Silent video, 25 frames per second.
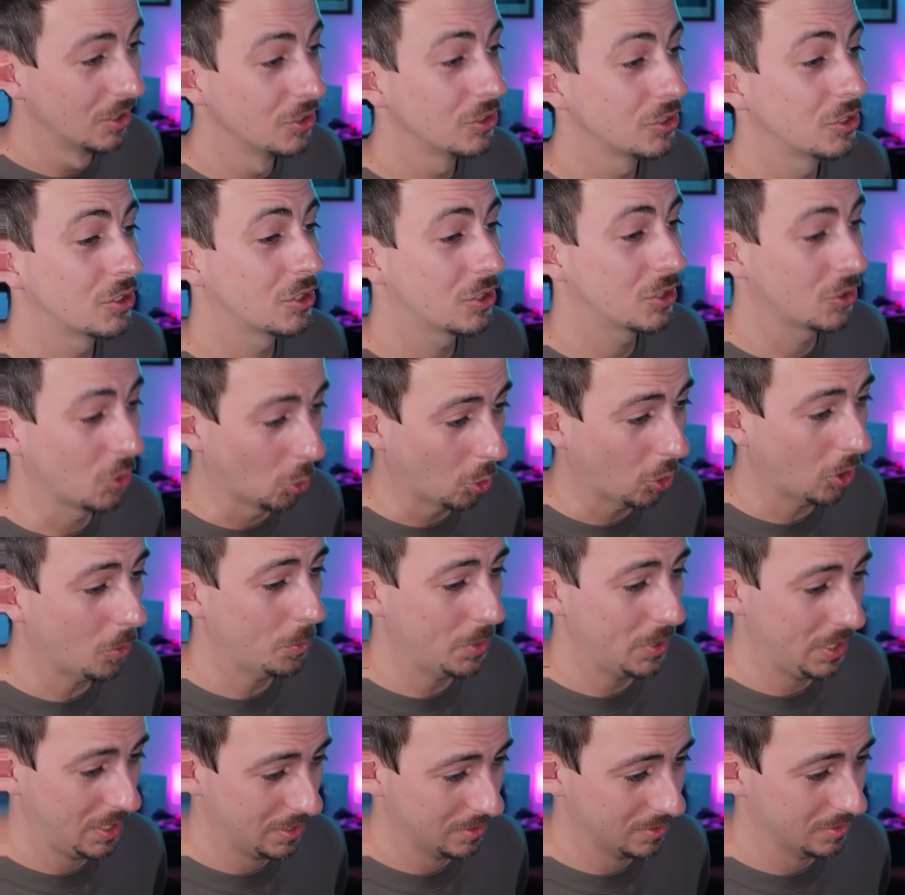
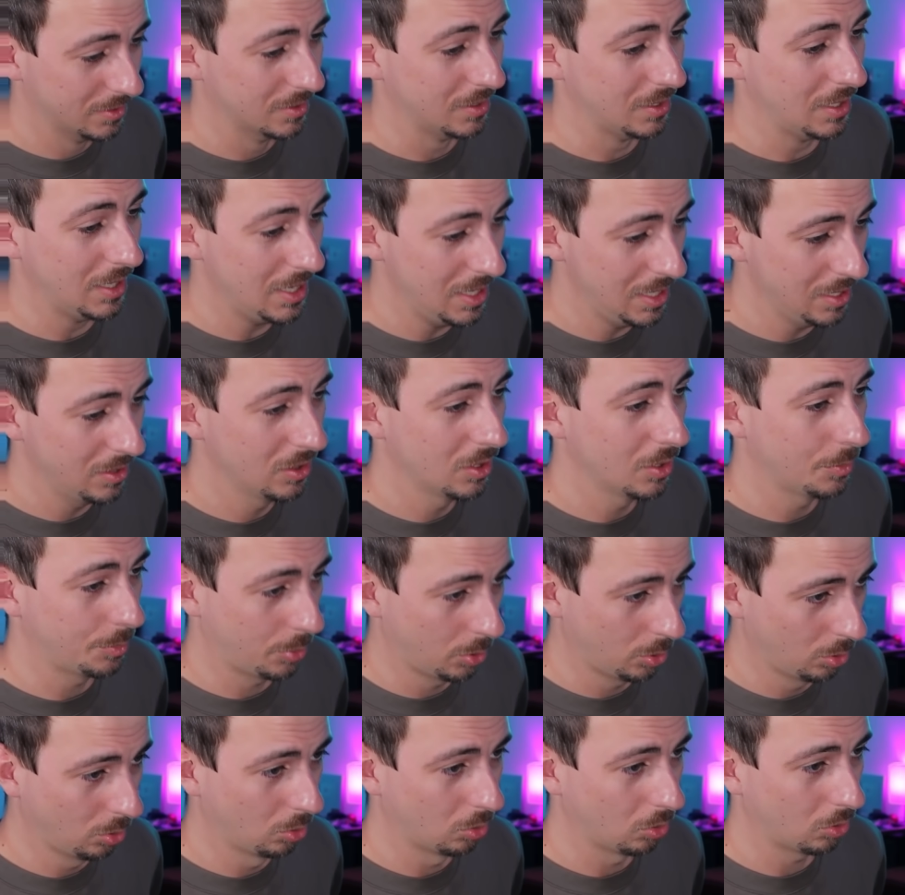Scorpions in the
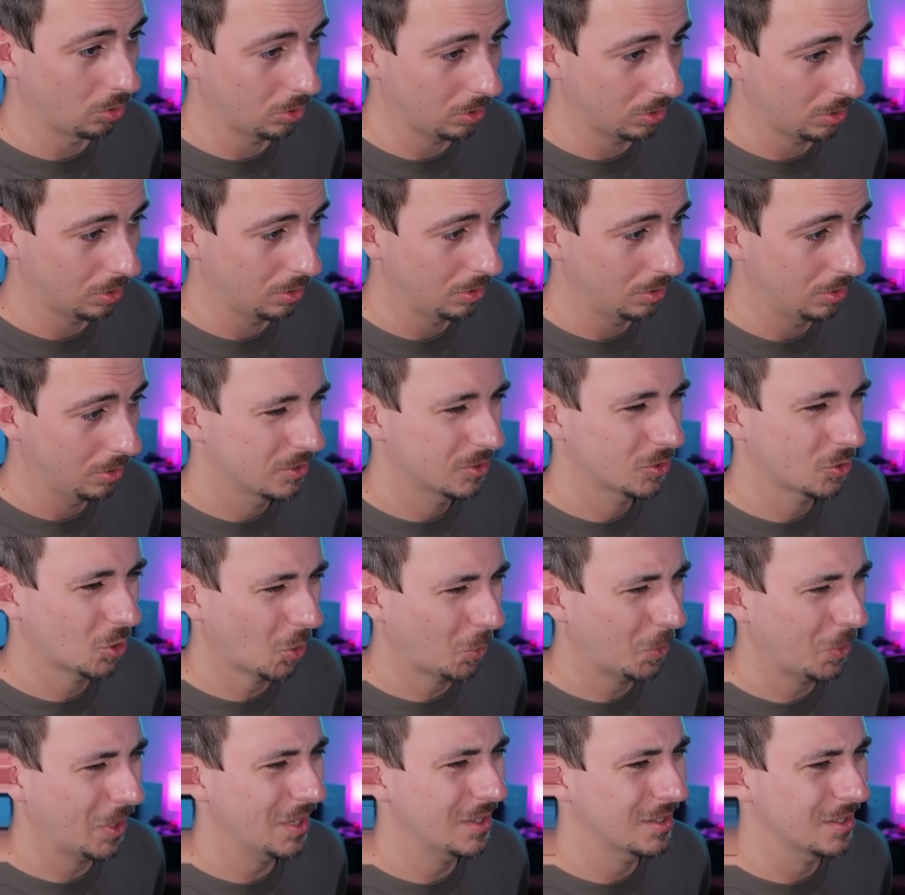pool.
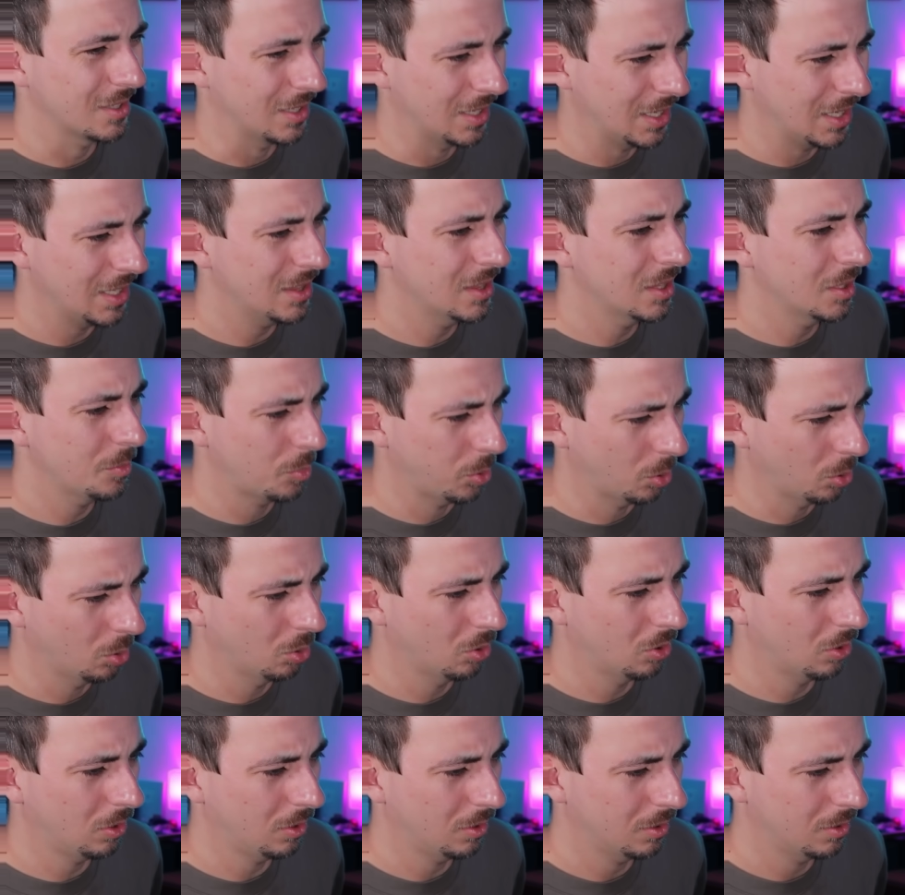Scorpions in the
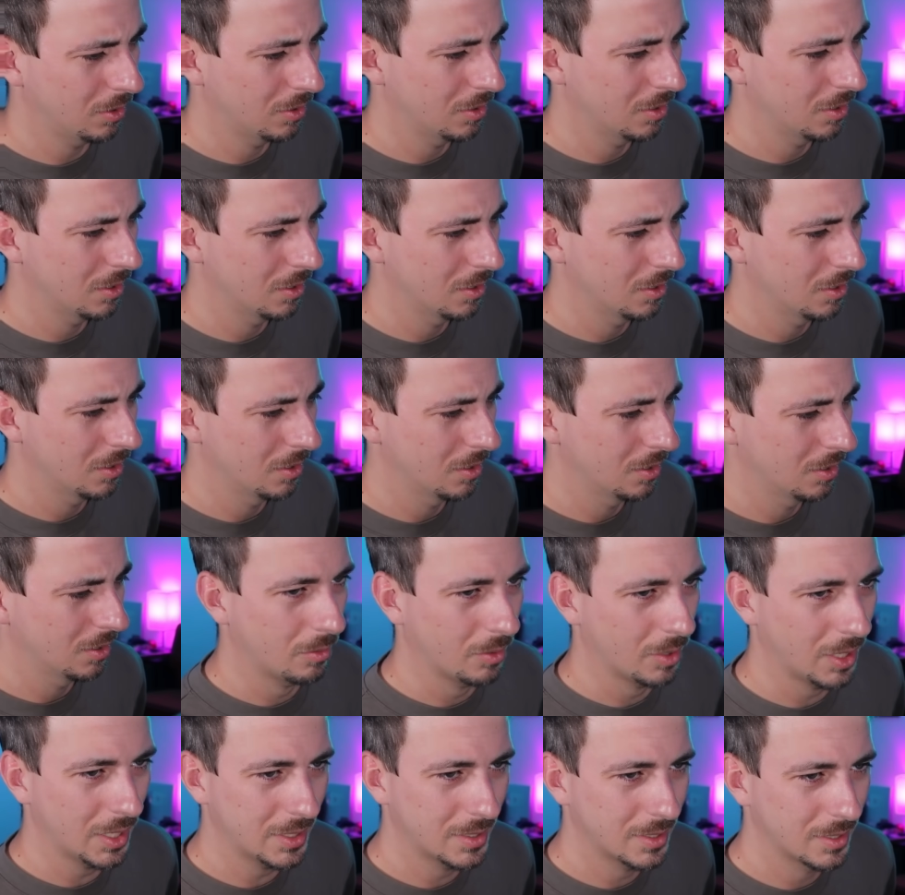pool?
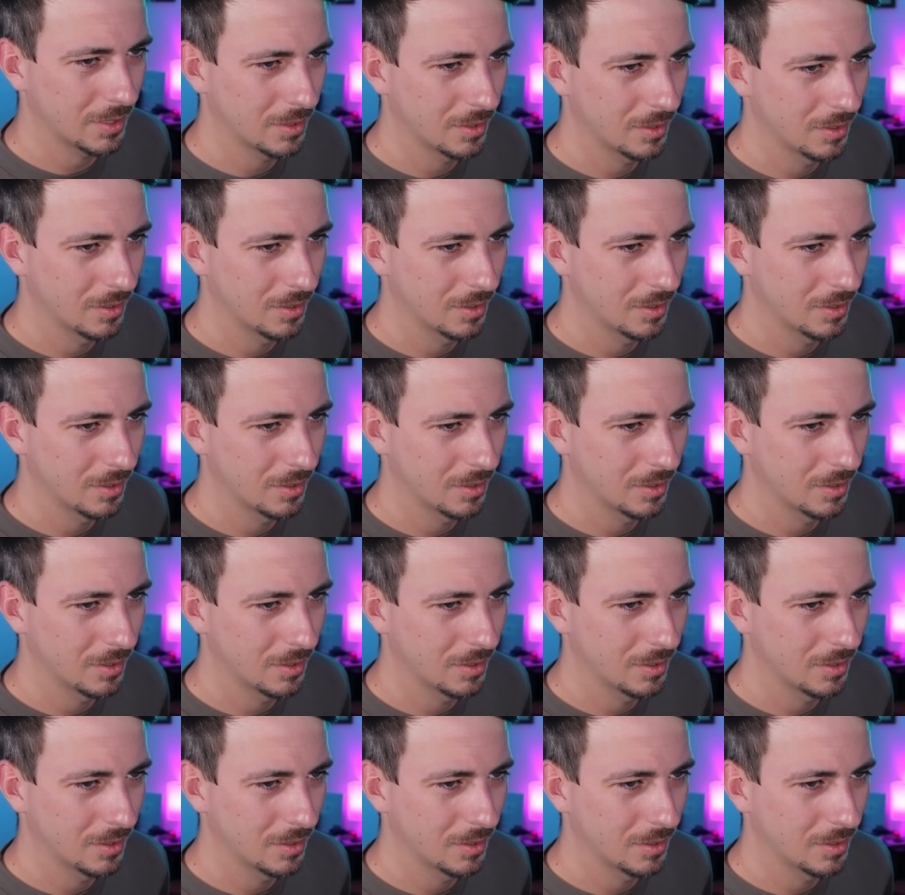What?